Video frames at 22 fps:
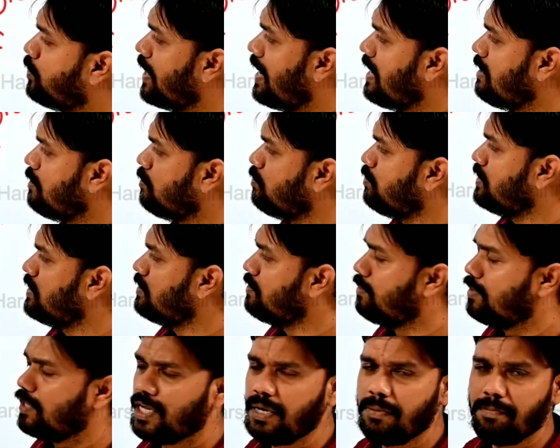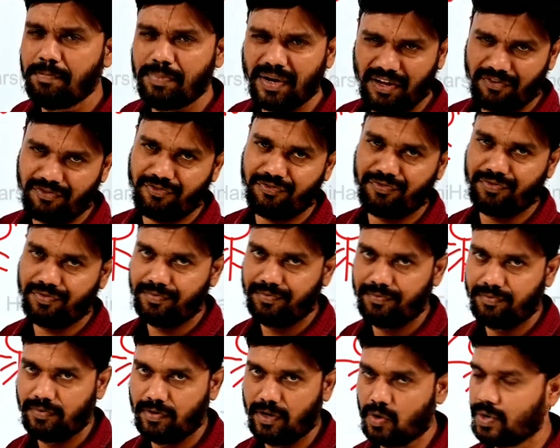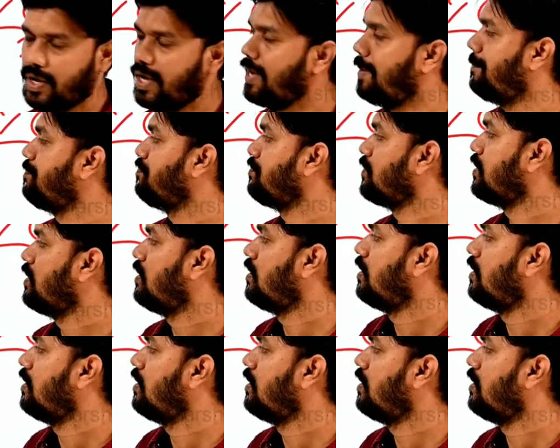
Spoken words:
to tell you in brief, okay,